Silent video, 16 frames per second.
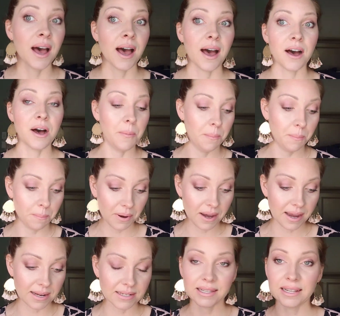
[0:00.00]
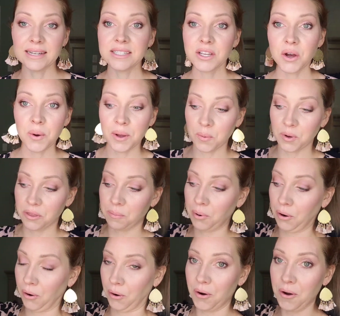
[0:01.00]
But let's go in with
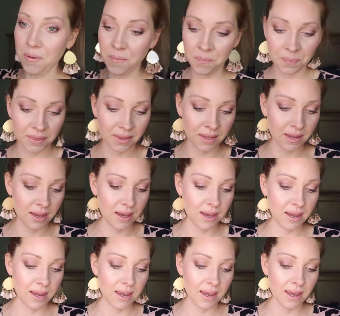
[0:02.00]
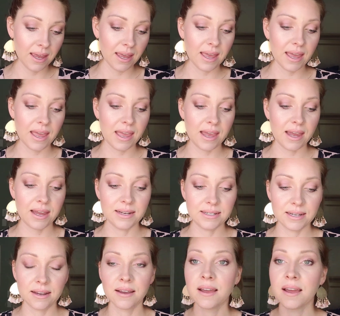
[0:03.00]
Pearl. And